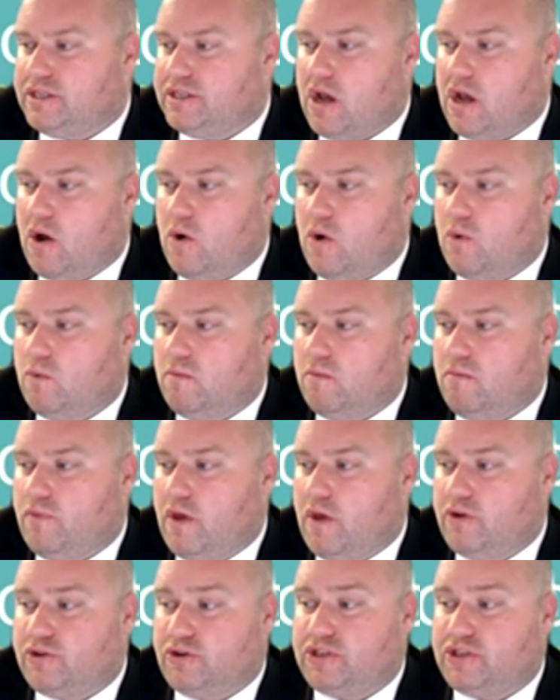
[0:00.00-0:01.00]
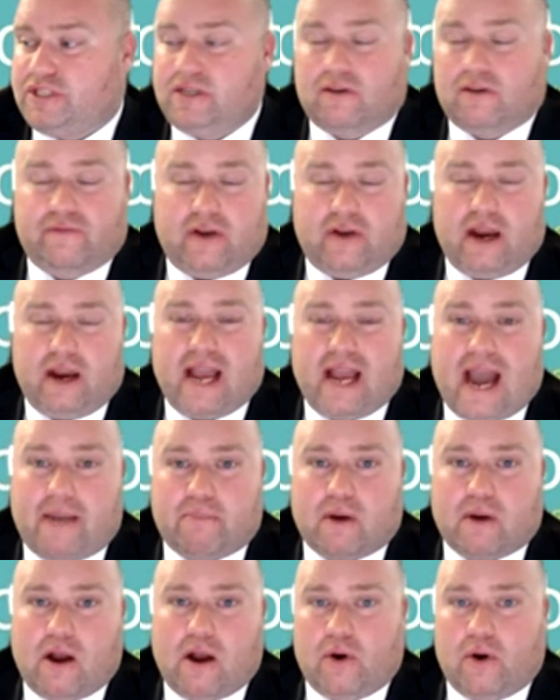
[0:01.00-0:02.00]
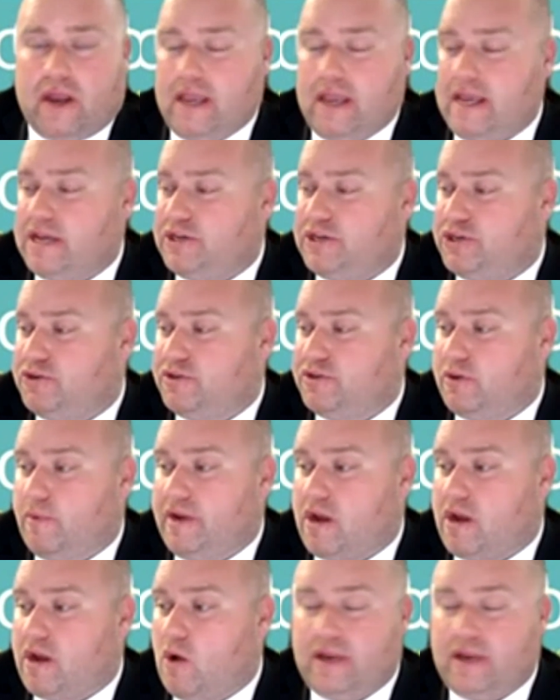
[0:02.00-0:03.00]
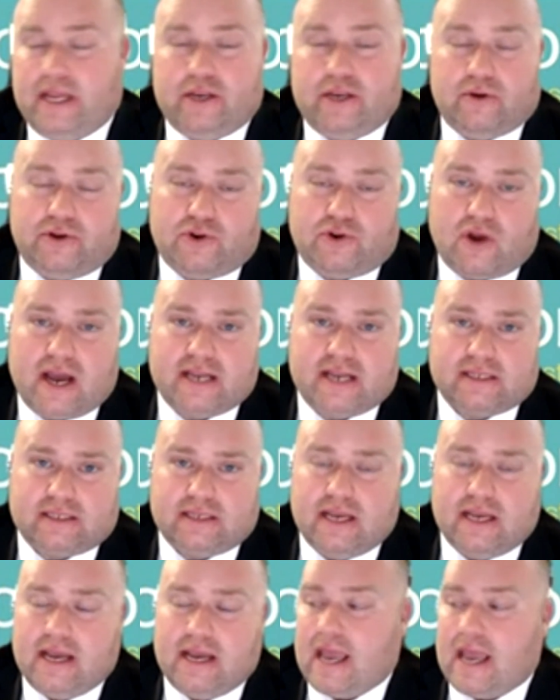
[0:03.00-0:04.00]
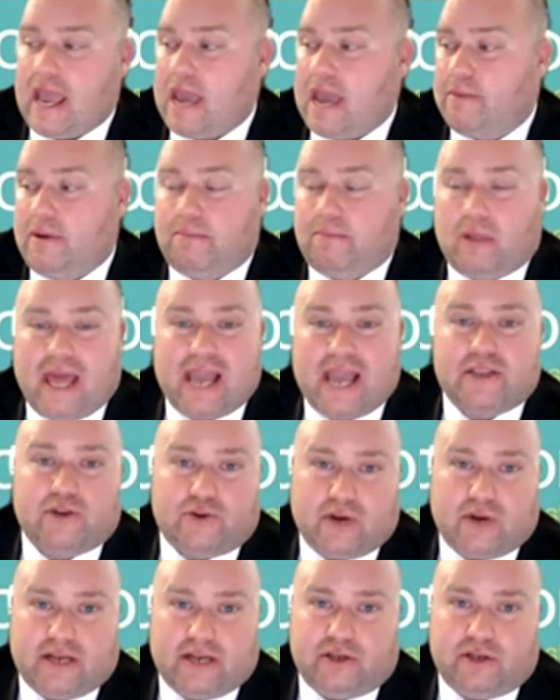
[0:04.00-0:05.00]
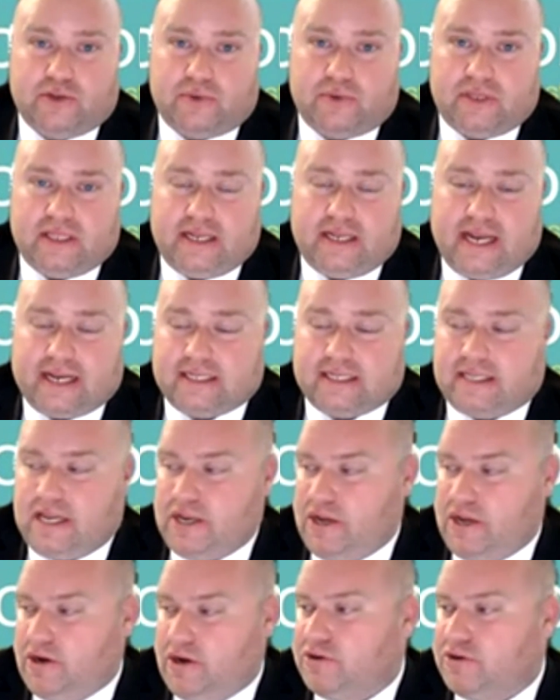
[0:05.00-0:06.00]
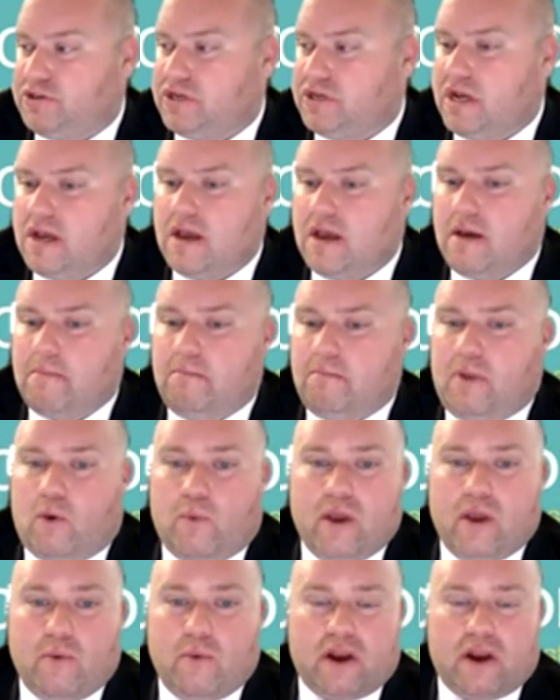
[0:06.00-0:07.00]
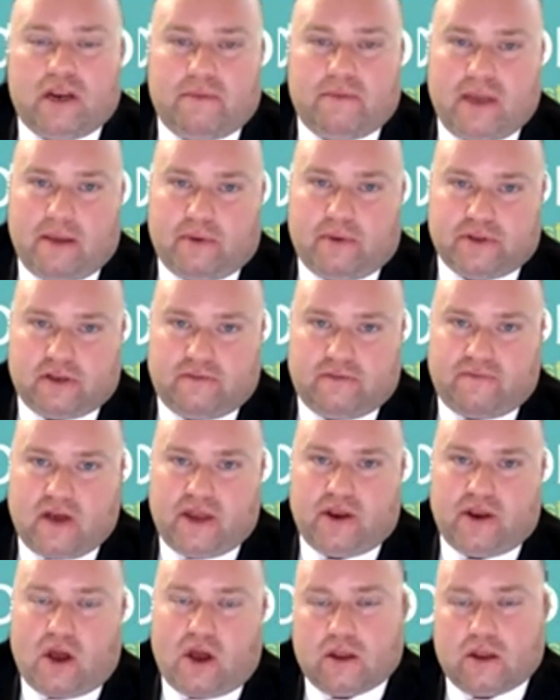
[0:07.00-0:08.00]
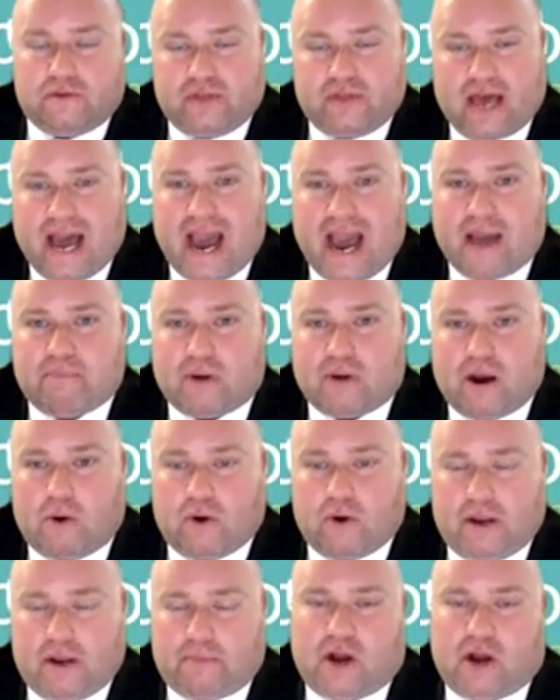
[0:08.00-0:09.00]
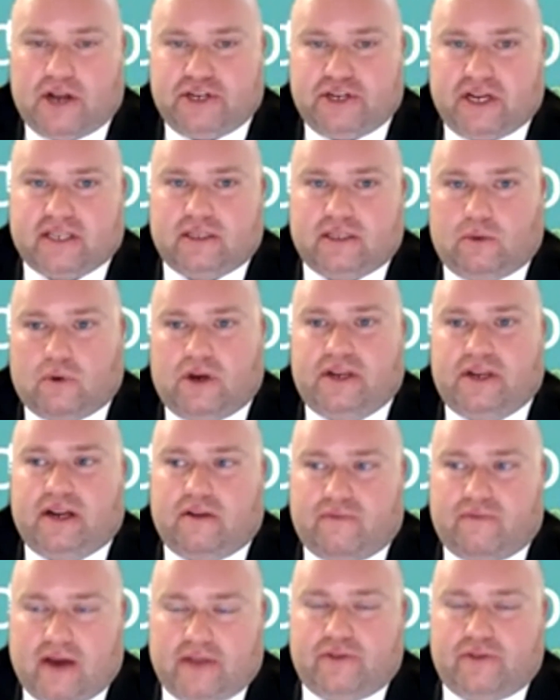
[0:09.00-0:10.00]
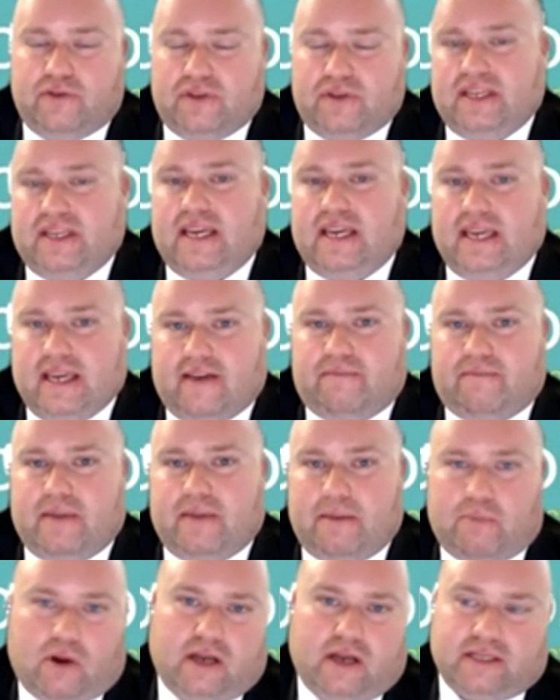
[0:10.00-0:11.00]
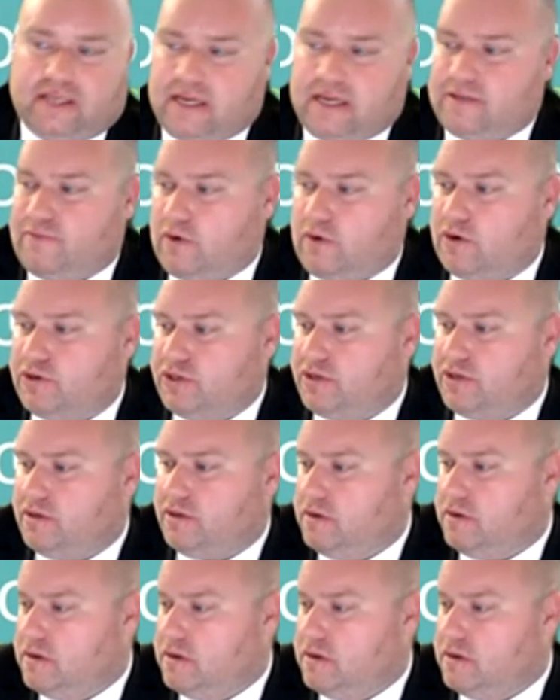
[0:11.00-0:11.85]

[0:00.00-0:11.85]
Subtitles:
so those are still very high priority issues that we know we need to address, and we plan to address those within the next 10 years. But we wanted to be able to fund all of the high priority projects that were identified through the CEFP process first.